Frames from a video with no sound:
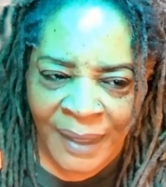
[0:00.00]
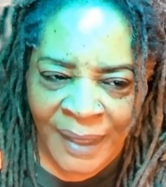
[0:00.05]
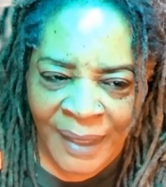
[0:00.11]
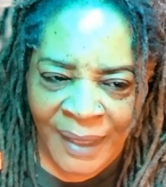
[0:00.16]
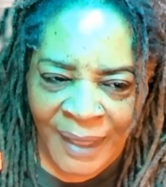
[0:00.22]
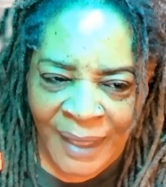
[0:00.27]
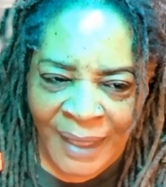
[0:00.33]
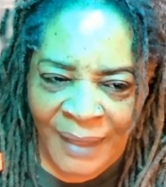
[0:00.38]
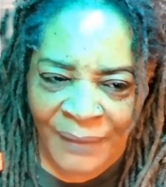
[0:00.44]

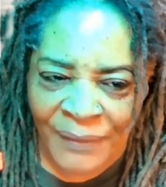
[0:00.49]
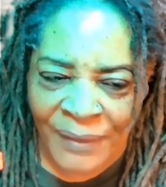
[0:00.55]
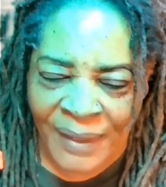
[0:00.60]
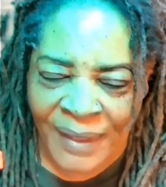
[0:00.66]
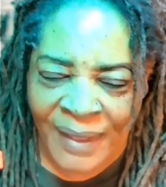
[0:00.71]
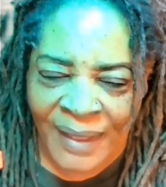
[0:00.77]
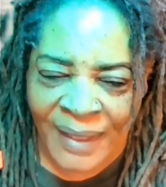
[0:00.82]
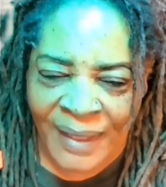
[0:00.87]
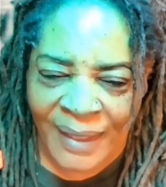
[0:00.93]
given
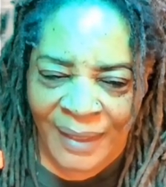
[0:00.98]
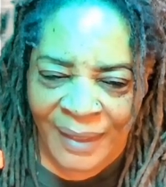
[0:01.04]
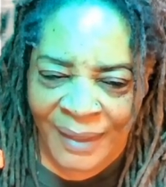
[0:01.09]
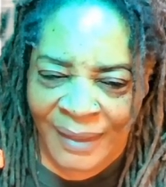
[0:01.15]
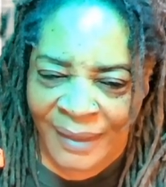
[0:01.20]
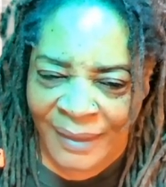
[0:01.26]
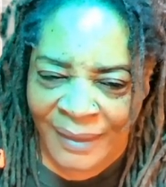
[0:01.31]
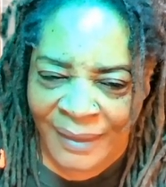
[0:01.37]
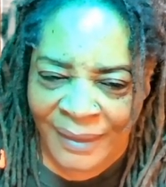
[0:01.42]
the, uh,
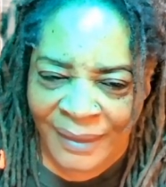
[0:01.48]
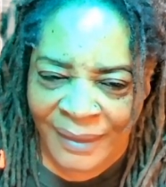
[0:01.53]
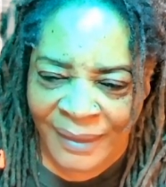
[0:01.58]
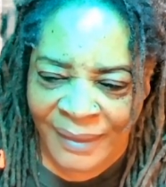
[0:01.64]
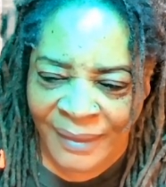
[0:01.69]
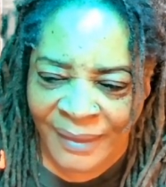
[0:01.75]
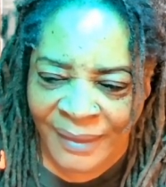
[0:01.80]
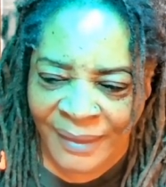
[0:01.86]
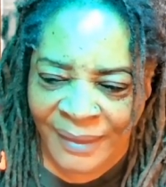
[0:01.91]

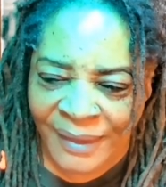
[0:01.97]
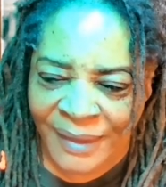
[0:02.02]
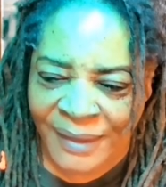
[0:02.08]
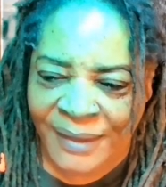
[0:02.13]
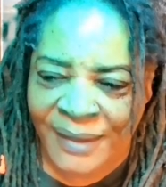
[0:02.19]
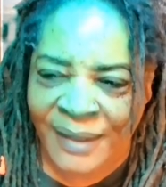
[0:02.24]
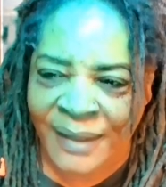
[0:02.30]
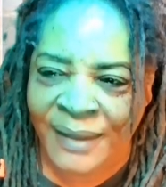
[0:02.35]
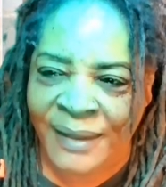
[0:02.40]
just
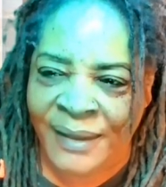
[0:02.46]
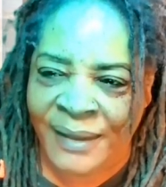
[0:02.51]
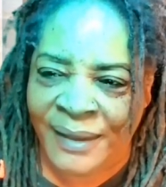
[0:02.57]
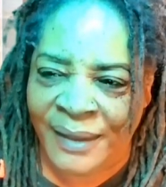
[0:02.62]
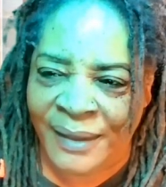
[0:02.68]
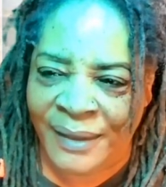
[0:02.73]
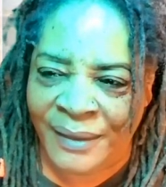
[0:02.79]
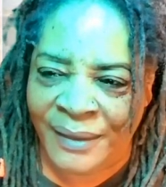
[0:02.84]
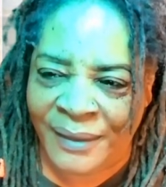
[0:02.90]
the,
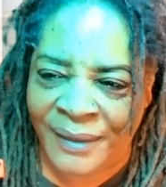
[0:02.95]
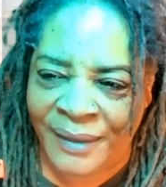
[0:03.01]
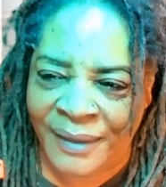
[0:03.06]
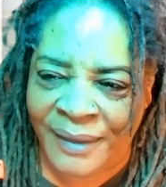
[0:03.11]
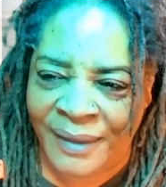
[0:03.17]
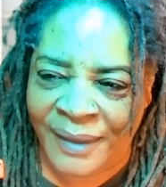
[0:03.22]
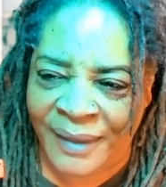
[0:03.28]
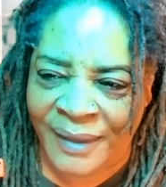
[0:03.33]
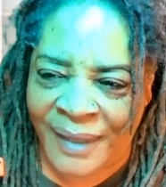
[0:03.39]
the,
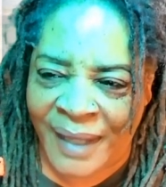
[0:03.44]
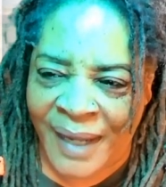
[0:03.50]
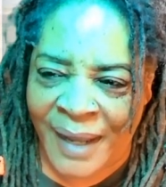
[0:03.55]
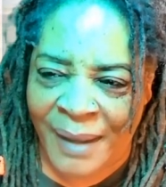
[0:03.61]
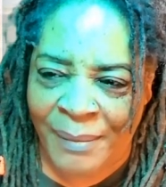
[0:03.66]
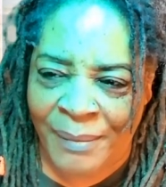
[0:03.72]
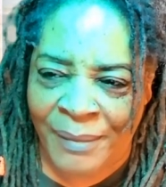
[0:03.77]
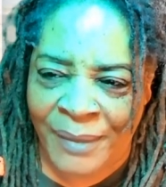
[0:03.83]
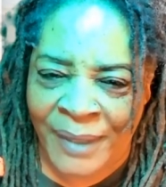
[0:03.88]
the
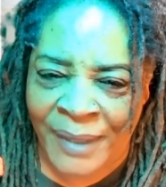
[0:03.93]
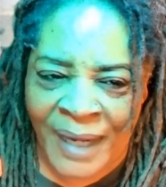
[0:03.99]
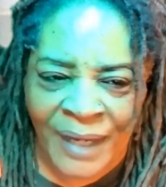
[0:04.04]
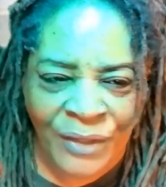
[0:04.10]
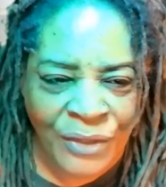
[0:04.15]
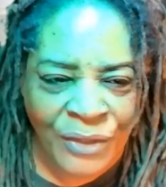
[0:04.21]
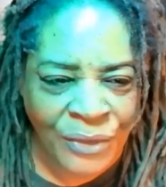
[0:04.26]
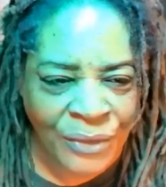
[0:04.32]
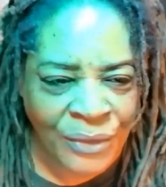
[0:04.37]
damn
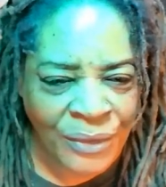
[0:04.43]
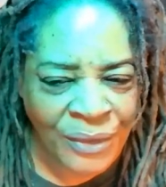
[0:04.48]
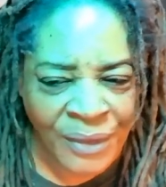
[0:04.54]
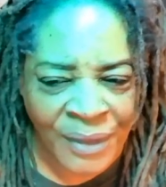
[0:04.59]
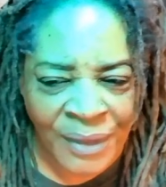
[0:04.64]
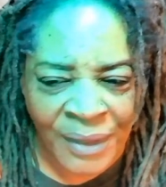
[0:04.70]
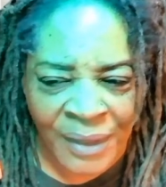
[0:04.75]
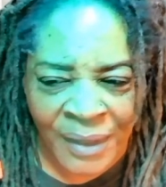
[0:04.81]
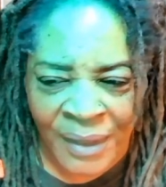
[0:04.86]
nature
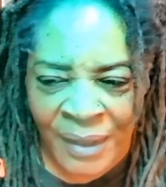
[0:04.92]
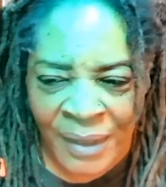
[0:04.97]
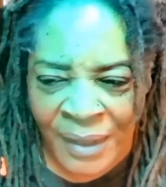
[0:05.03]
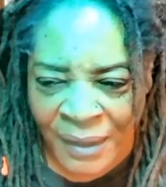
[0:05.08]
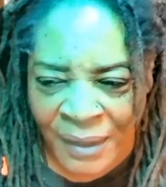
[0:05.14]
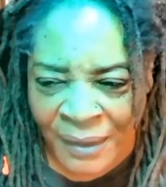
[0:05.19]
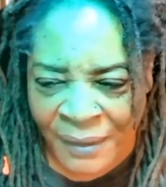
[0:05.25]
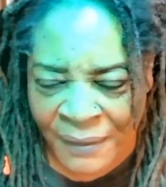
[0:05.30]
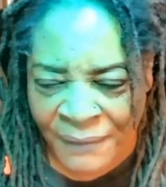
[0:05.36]

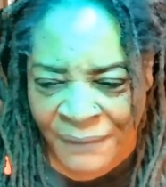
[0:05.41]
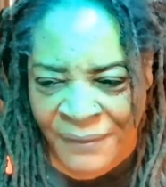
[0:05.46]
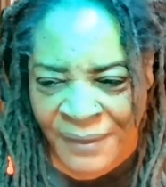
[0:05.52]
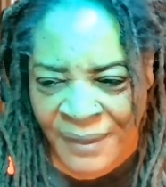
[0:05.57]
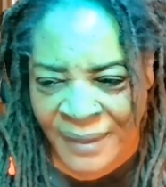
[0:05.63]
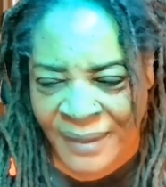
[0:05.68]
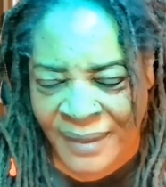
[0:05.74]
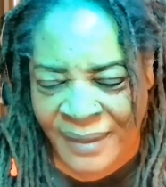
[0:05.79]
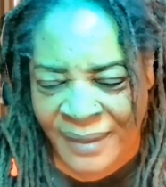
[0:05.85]
of
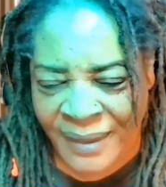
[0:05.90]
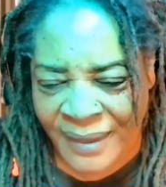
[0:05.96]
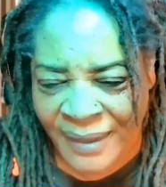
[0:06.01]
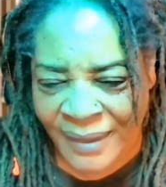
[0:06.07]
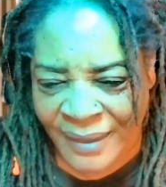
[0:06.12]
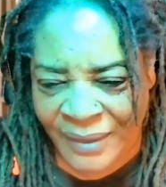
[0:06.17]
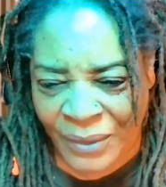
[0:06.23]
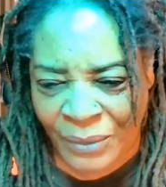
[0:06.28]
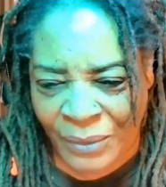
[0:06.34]
this
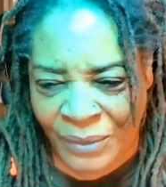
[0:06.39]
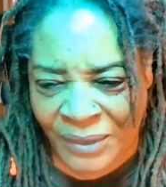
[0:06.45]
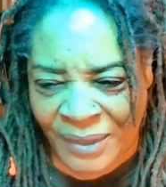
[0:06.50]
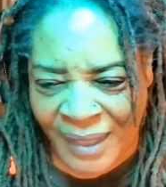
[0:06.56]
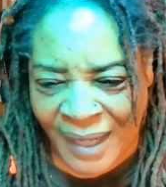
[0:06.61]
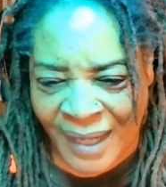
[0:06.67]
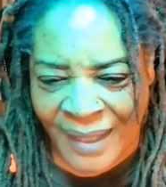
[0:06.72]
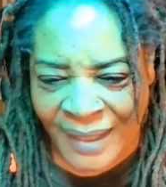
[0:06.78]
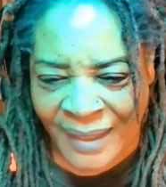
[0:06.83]

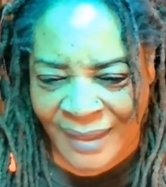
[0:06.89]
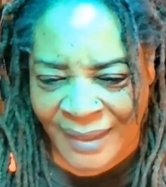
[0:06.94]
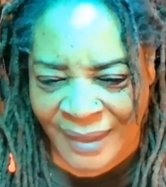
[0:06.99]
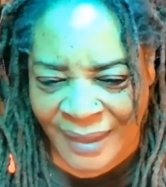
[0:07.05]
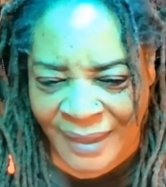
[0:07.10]
society,